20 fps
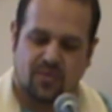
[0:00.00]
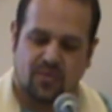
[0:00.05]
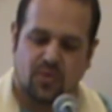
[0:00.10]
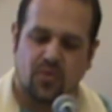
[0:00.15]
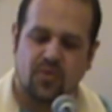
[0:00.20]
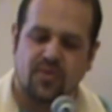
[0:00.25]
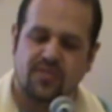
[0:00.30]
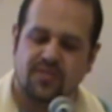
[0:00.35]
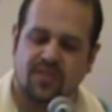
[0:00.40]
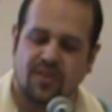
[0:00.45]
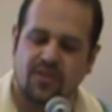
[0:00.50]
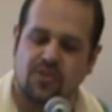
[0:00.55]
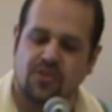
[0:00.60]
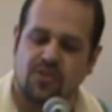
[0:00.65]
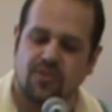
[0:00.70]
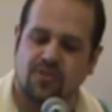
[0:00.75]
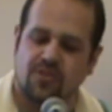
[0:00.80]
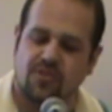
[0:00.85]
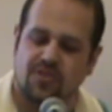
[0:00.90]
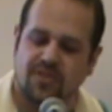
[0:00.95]
Who does our
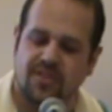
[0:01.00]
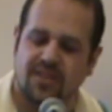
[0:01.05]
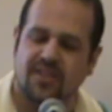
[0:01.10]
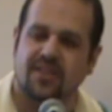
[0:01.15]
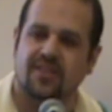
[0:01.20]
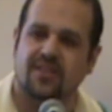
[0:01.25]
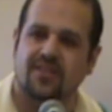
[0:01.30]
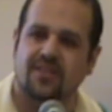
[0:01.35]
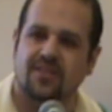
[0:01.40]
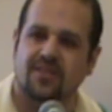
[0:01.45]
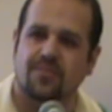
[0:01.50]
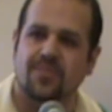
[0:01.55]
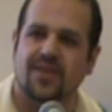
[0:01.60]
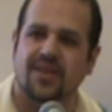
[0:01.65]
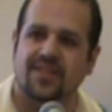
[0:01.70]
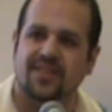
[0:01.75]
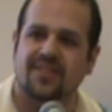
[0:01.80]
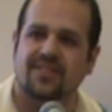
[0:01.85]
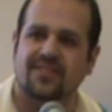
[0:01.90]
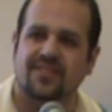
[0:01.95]
church need to be
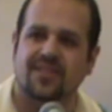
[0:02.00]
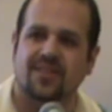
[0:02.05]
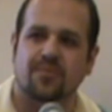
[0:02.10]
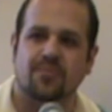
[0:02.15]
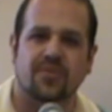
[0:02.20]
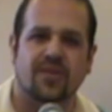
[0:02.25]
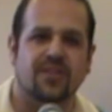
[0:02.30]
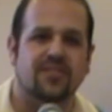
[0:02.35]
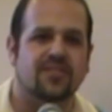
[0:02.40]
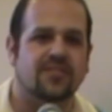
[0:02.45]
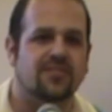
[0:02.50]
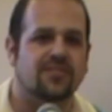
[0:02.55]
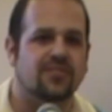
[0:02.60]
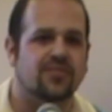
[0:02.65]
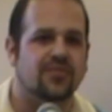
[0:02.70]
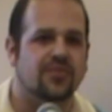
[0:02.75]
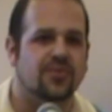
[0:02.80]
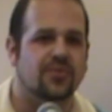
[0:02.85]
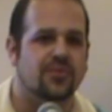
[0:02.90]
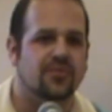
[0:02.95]
a listening
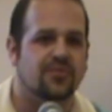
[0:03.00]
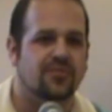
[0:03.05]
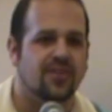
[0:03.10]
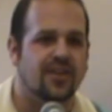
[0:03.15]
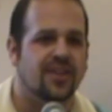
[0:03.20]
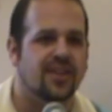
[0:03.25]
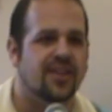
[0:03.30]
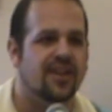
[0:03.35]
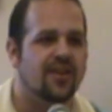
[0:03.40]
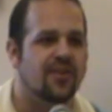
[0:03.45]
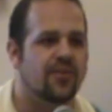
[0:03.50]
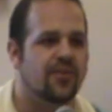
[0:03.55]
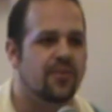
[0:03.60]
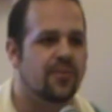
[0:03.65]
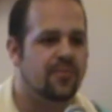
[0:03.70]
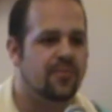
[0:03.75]
presence to right now?